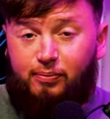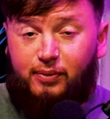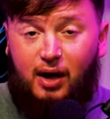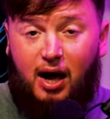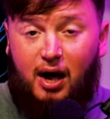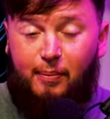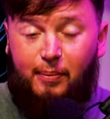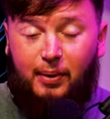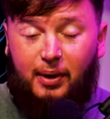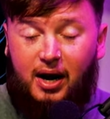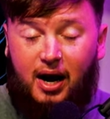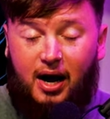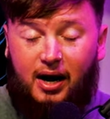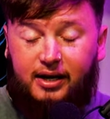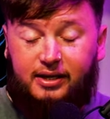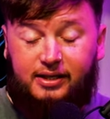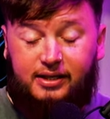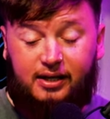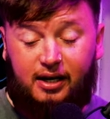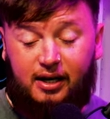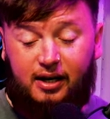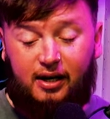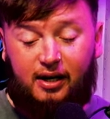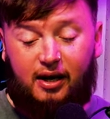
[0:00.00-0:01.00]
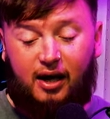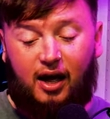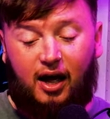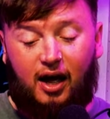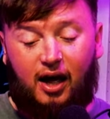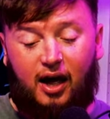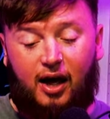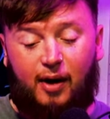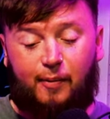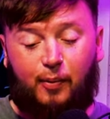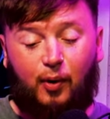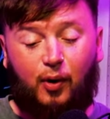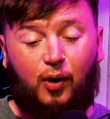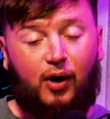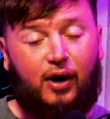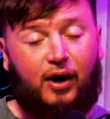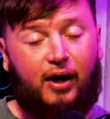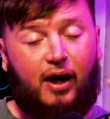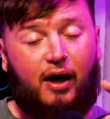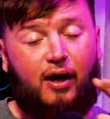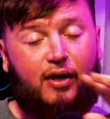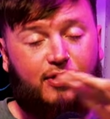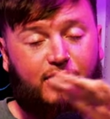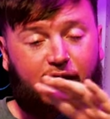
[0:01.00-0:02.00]
That'd be nice. But
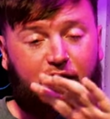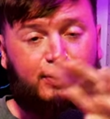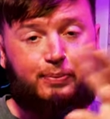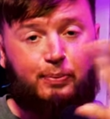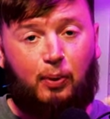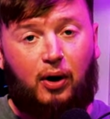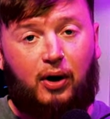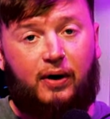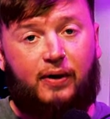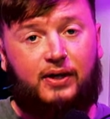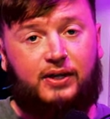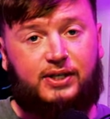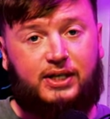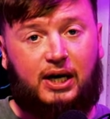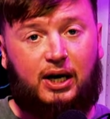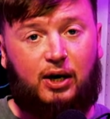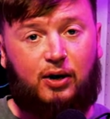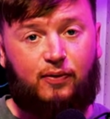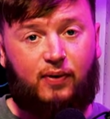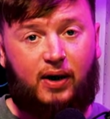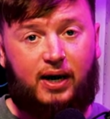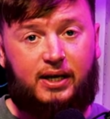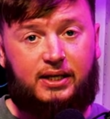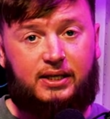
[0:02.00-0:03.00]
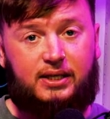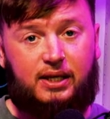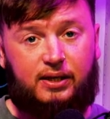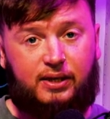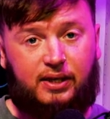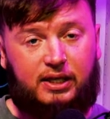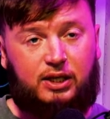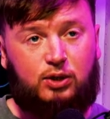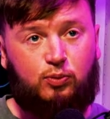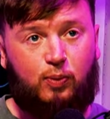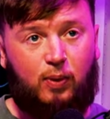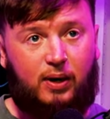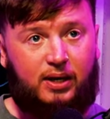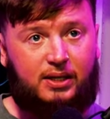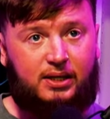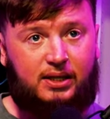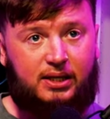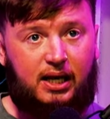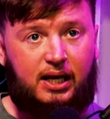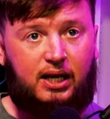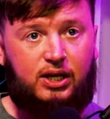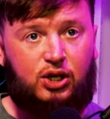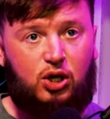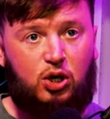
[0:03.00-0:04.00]
at this point in the title race, this is where
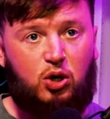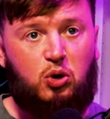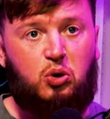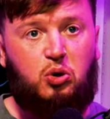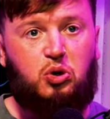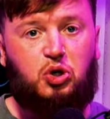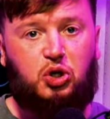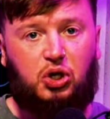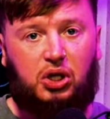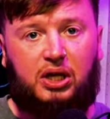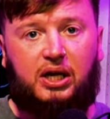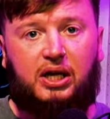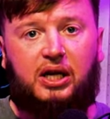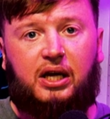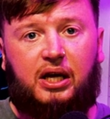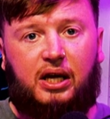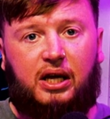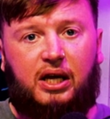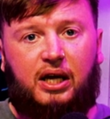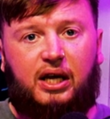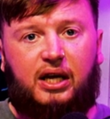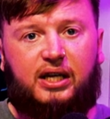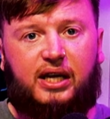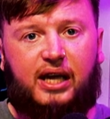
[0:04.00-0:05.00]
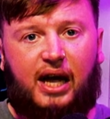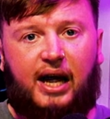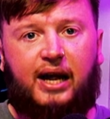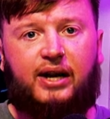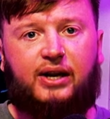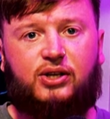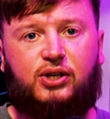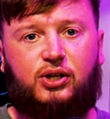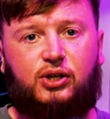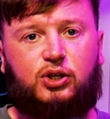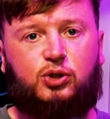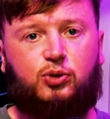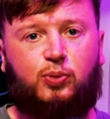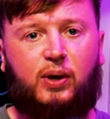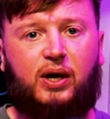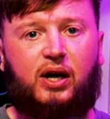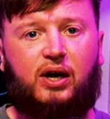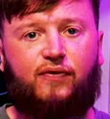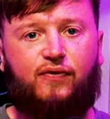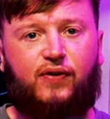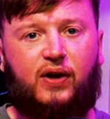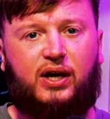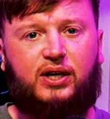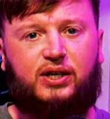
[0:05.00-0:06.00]
City usually get into the
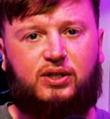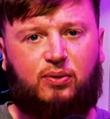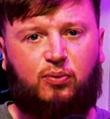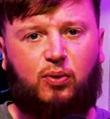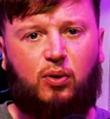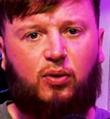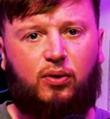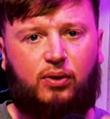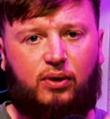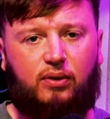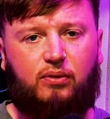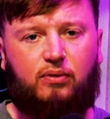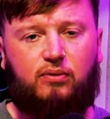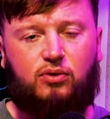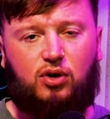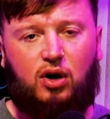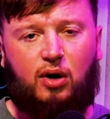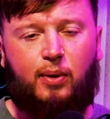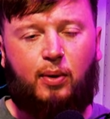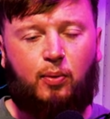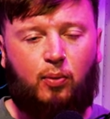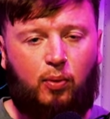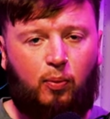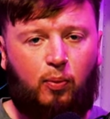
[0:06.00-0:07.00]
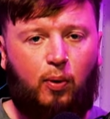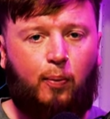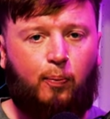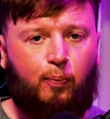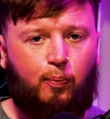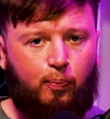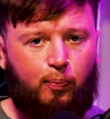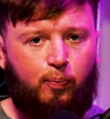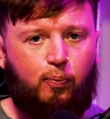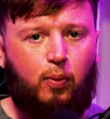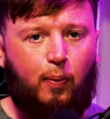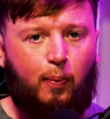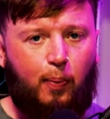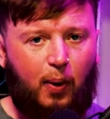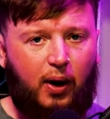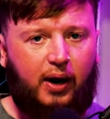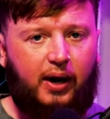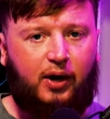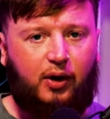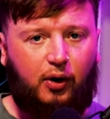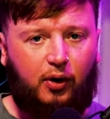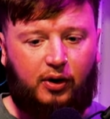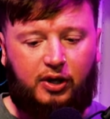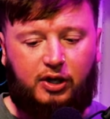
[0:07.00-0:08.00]
swing of things. And do you know what I mean? We're
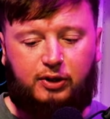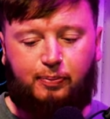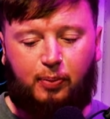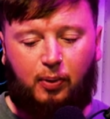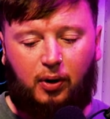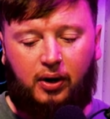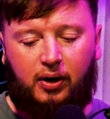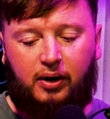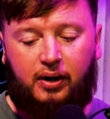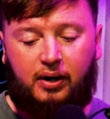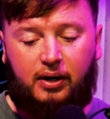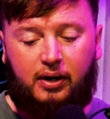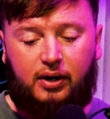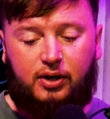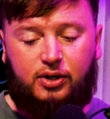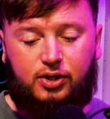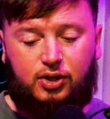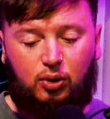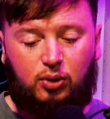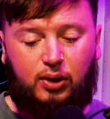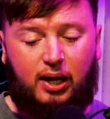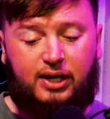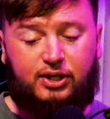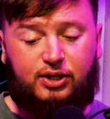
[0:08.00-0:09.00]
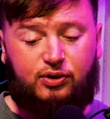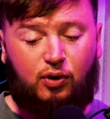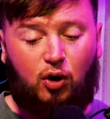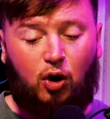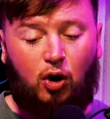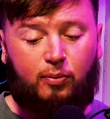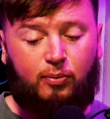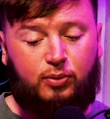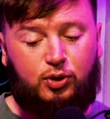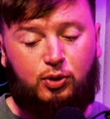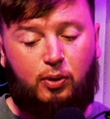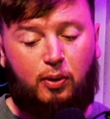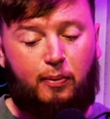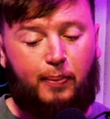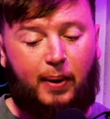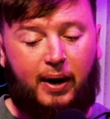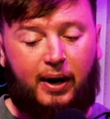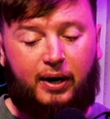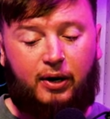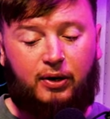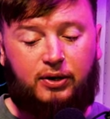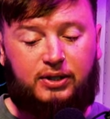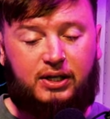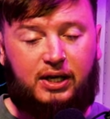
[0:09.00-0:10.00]
pretty good at this point. So Leicester at home should be
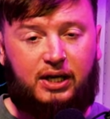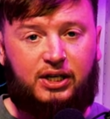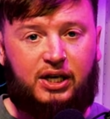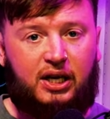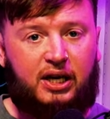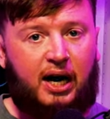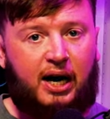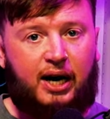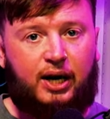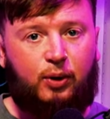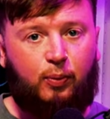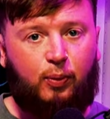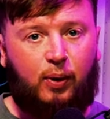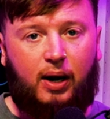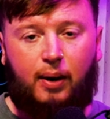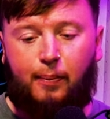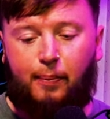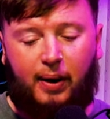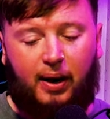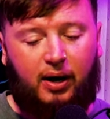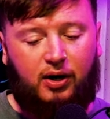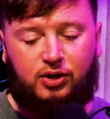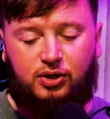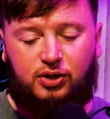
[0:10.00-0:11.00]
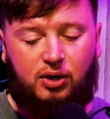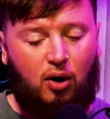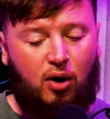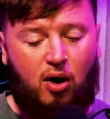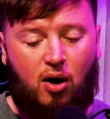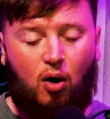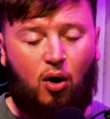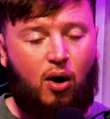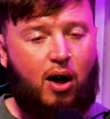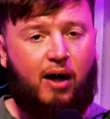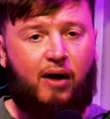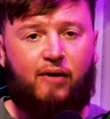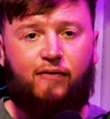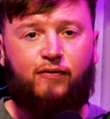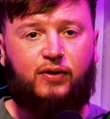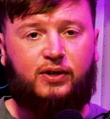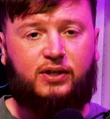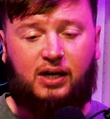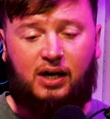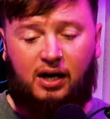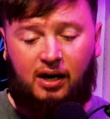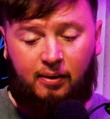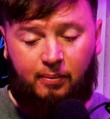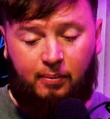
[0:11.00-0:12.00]
backing us there. United away, back us every
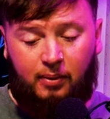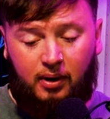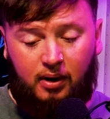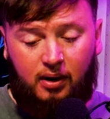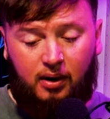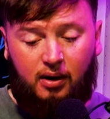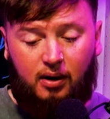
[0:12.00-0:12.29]
time.